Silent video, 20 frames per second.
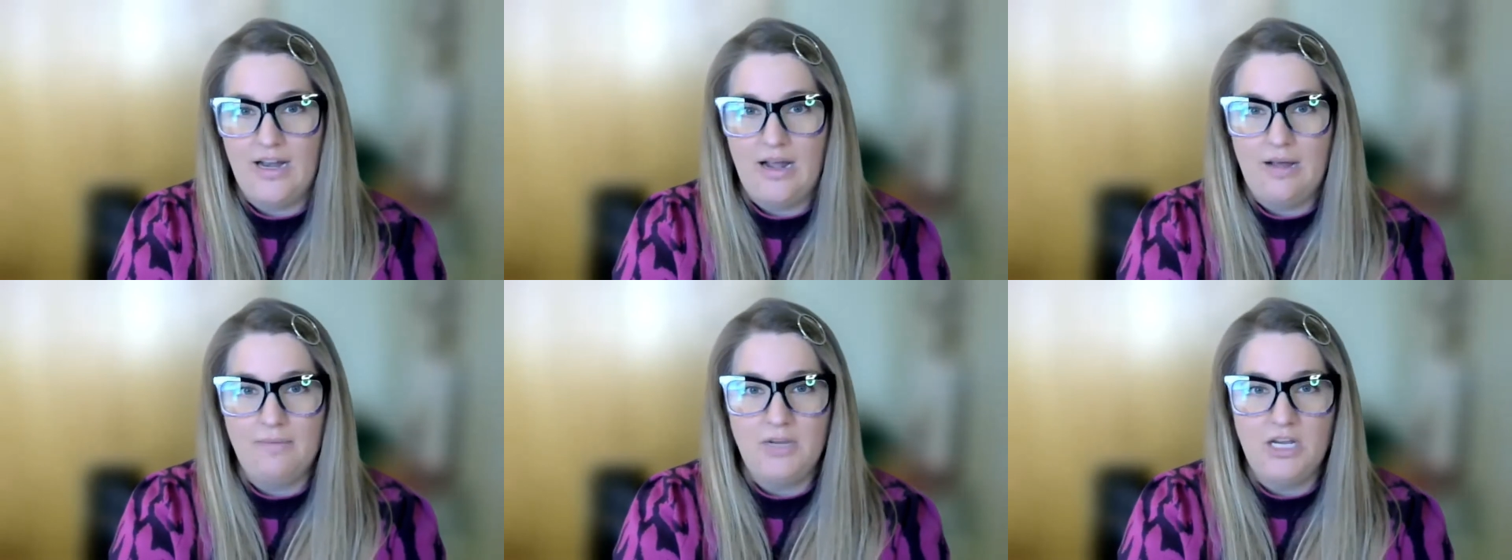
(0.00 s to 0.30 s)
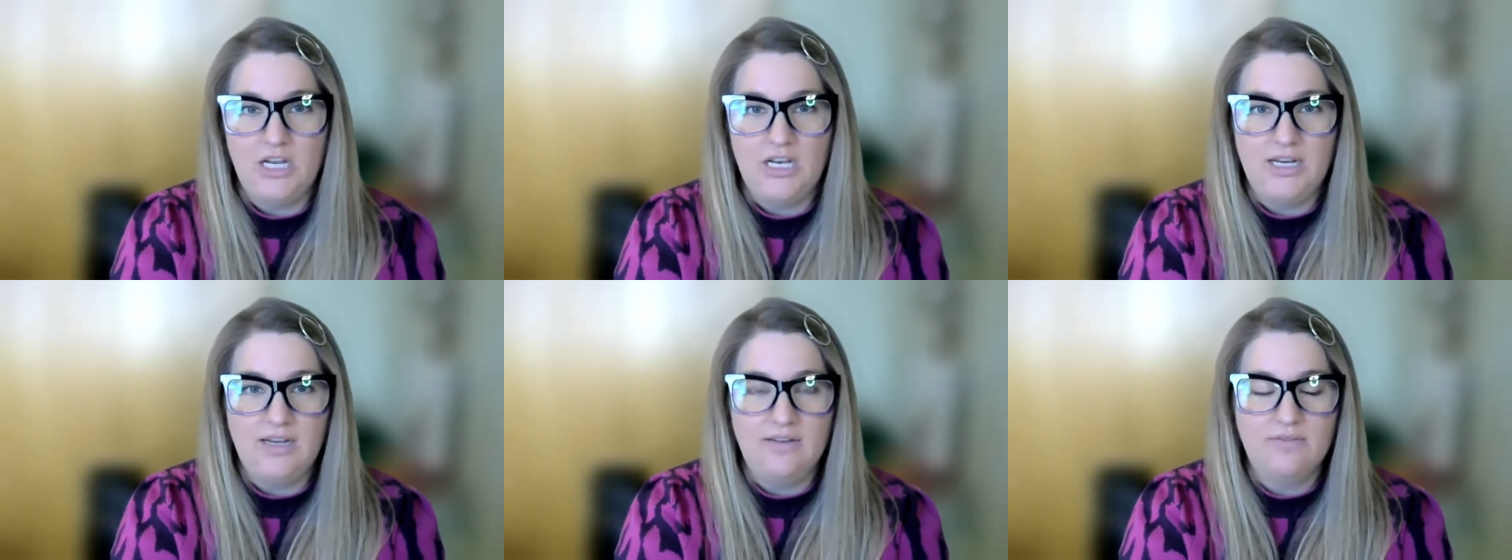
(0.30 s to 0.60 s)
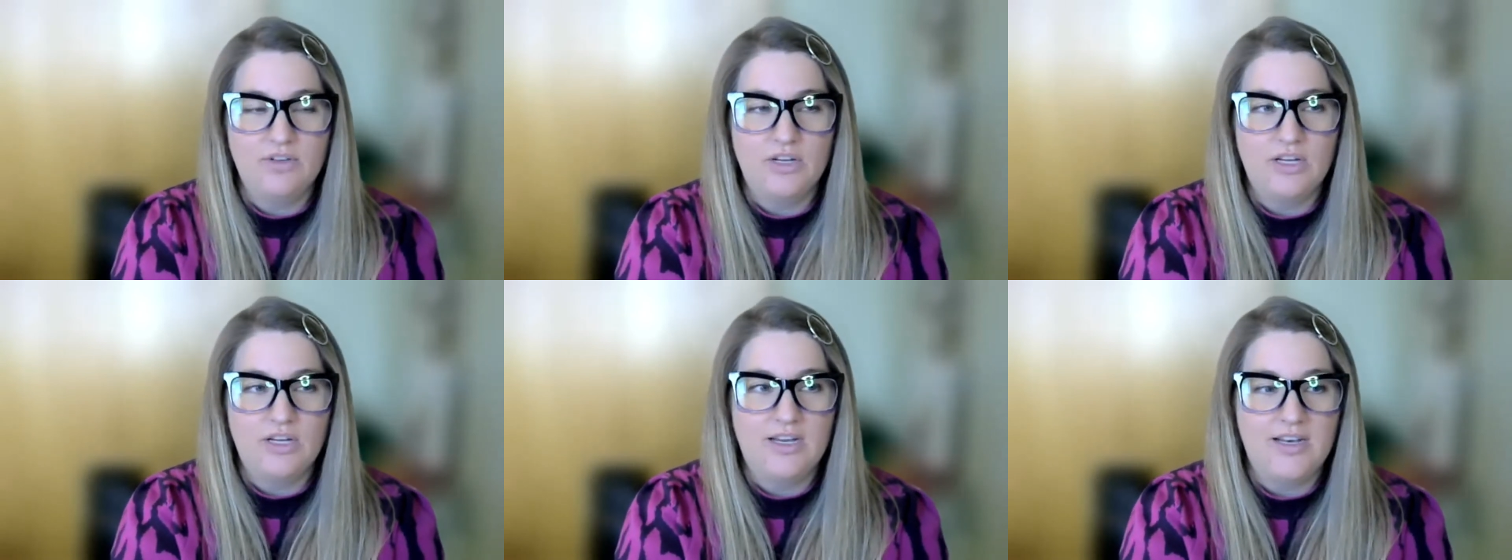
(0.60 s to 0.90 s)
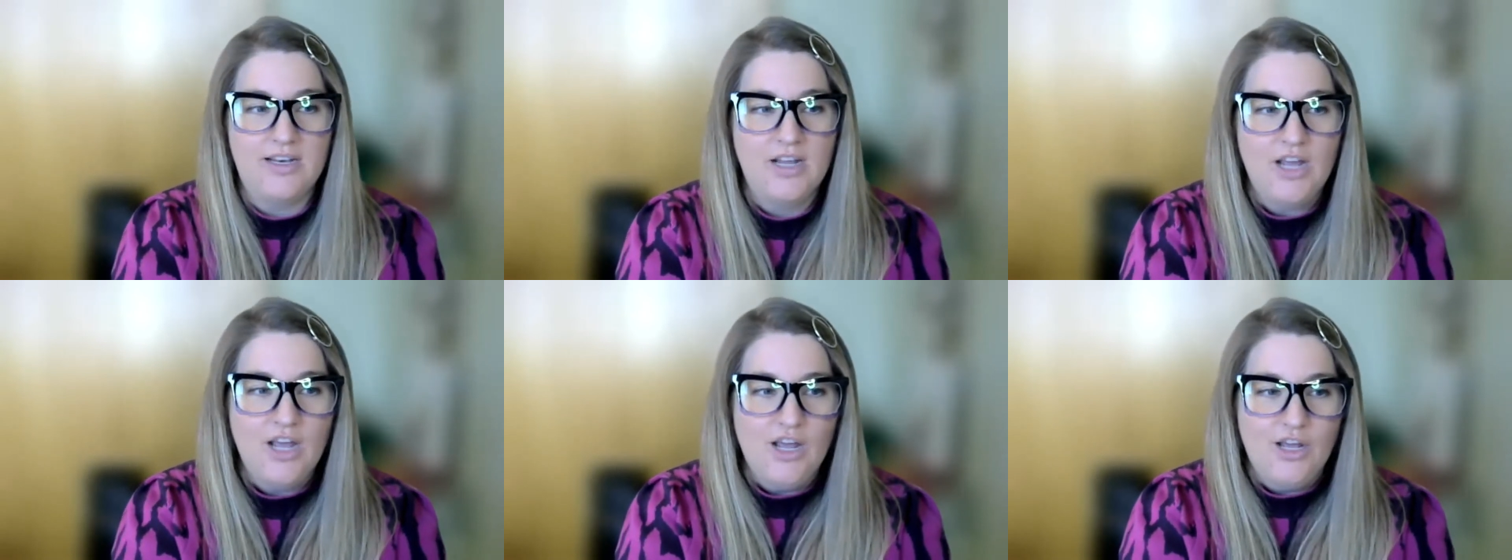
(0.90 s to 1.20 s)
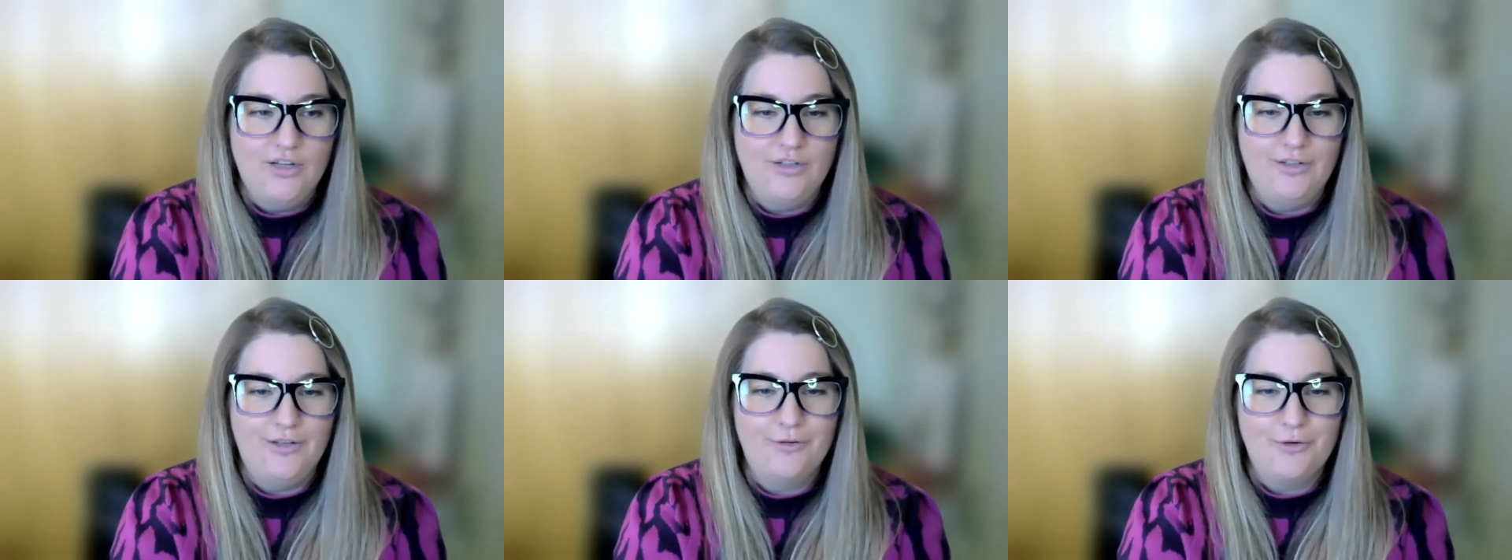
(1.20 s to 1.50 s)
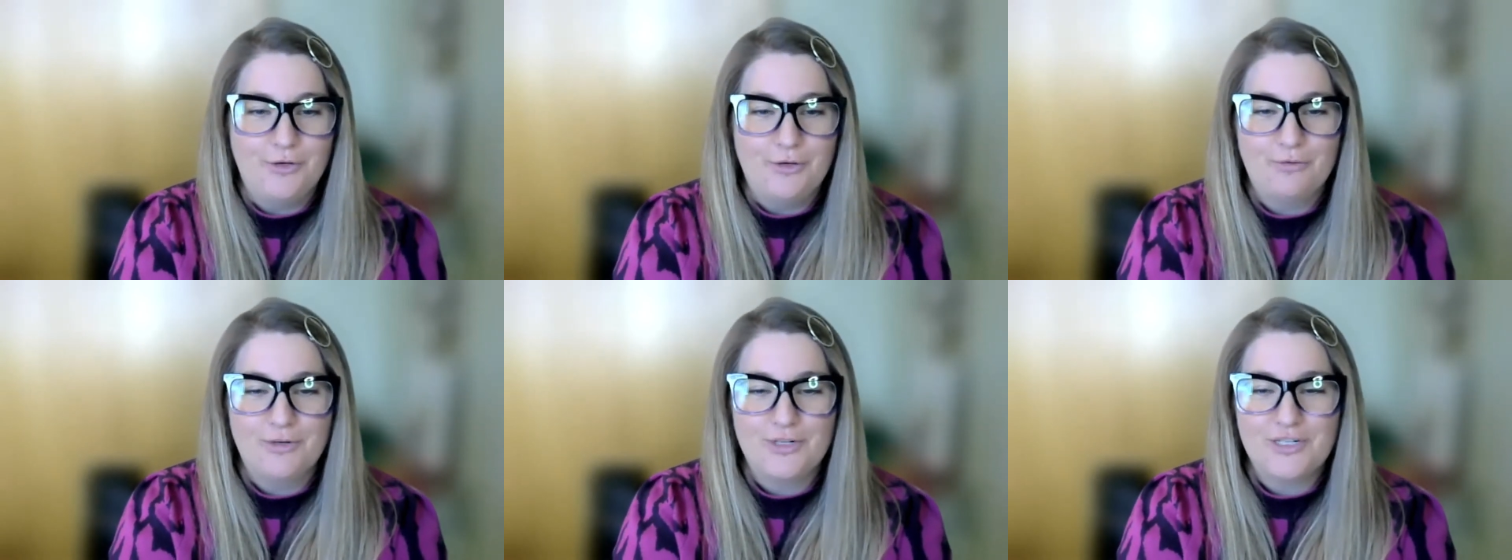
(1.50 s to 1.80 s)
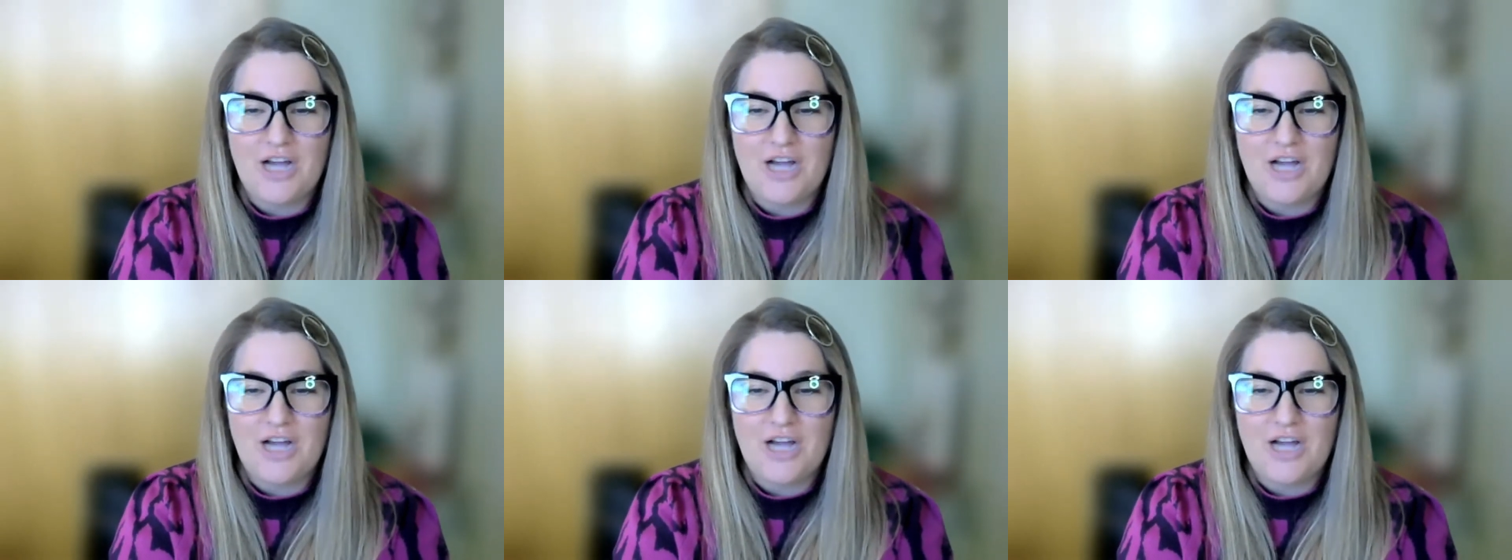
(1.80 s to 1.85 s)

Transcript: I mean, even, you know, you were